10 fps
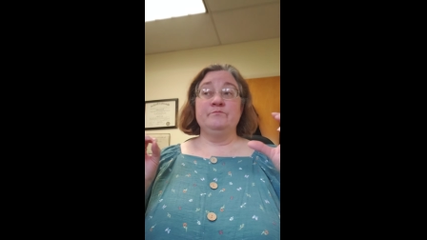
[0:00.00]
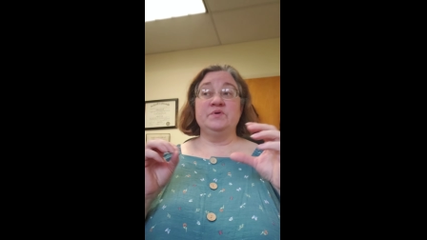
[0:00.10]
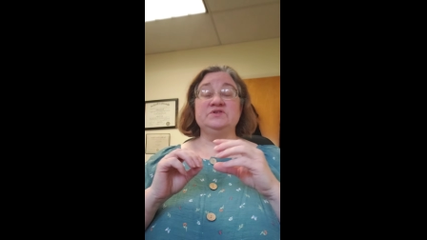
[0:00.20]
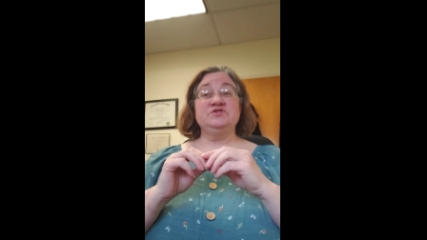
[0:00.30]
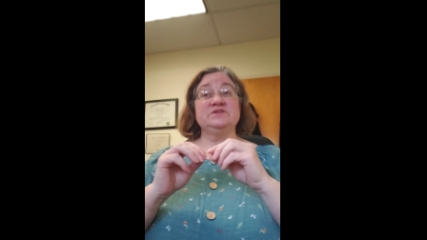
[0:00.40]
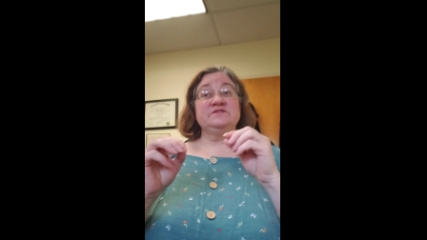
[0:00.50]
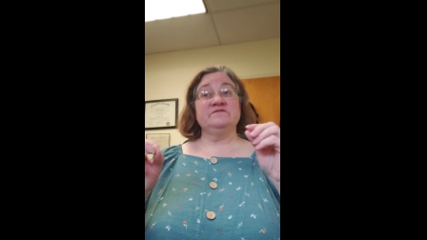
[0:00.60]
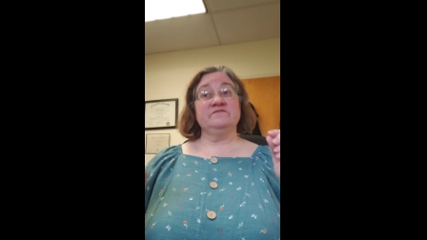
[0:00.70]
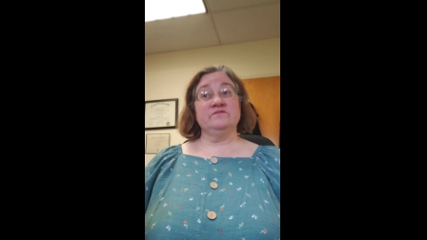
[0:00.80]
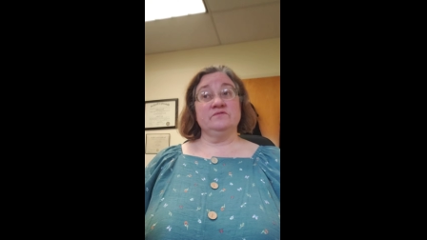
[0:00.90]
But just
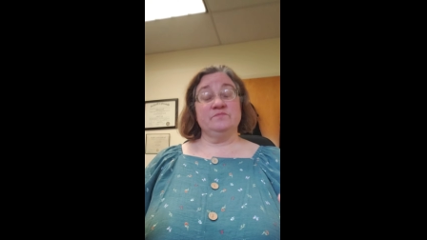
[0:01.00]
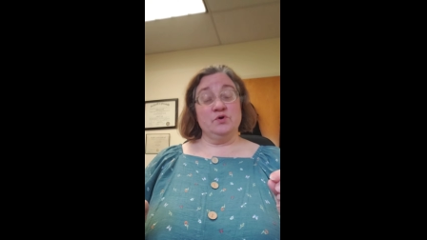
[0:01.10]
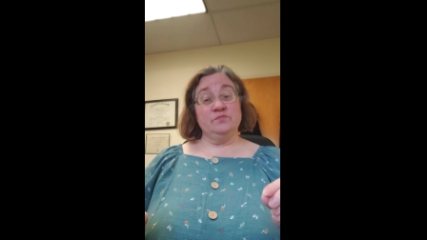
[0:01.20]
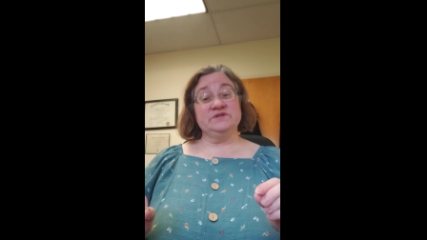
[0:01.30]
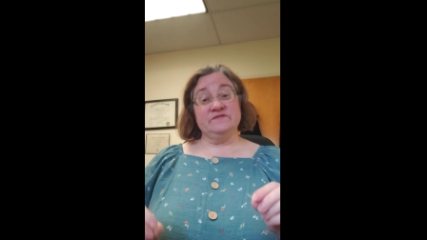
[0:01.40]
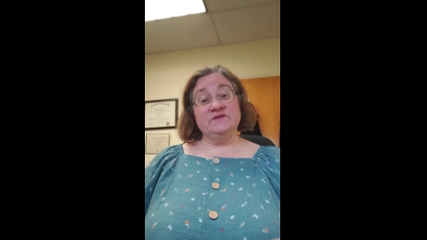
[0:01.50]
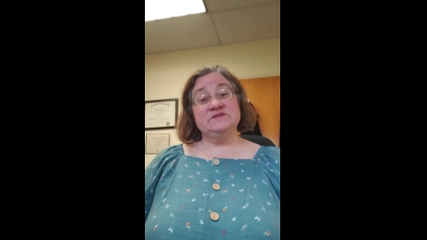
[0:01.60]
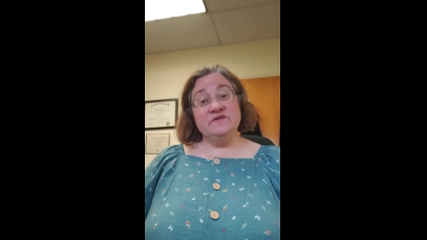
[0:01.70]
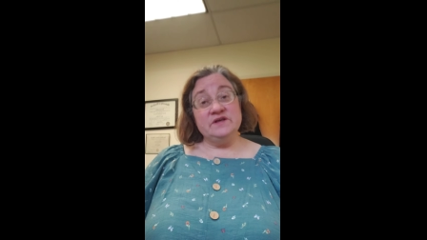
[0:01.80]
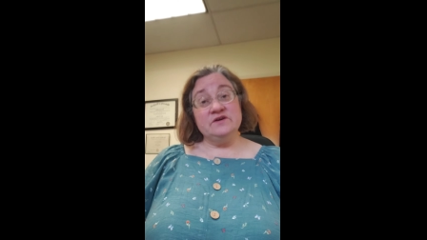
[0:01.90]
for the purpose of
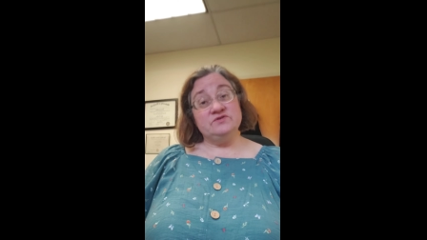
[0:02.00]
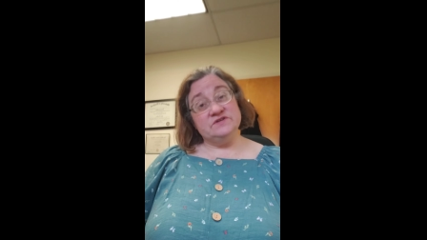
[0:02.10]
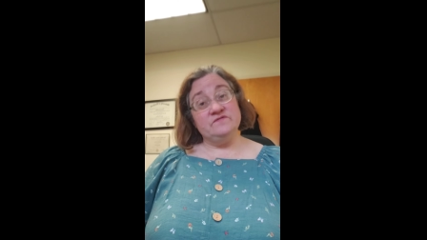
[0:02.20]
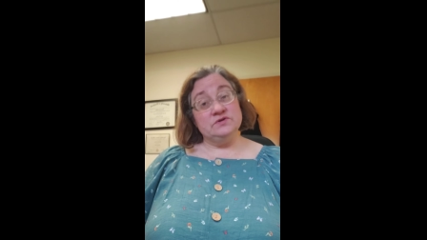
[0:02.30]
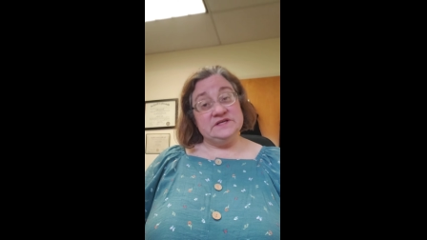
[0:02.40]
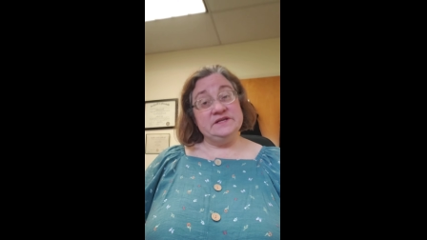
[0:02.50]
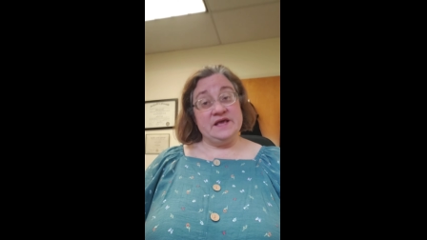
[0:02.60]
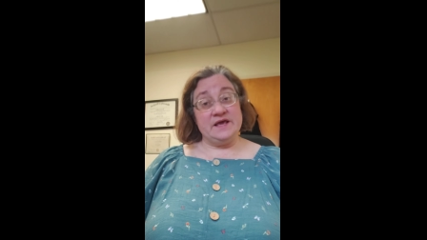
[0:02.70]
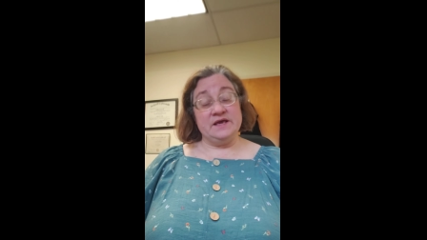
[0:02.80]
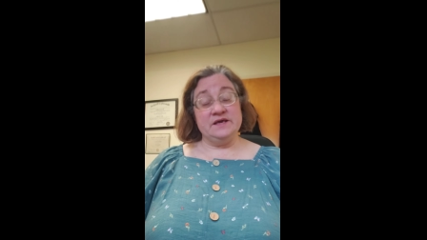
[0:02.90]
this video, just for
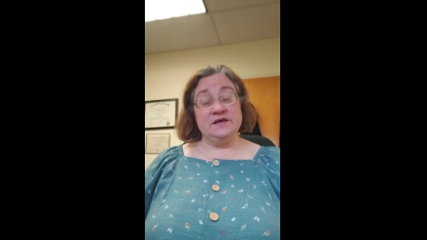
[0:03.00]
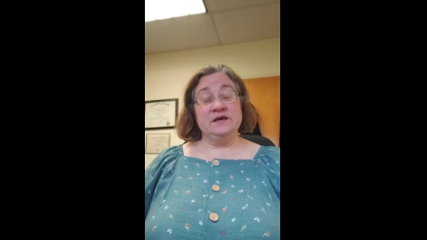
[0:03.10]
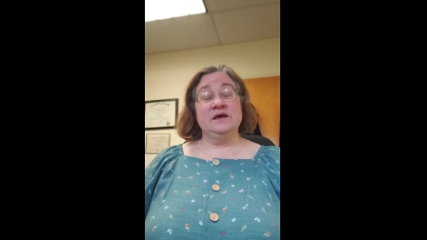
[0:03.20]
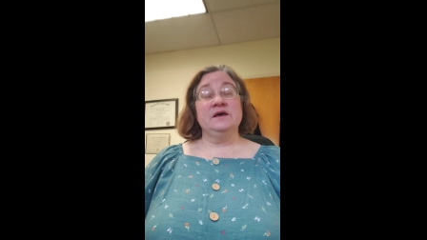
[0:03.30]
today,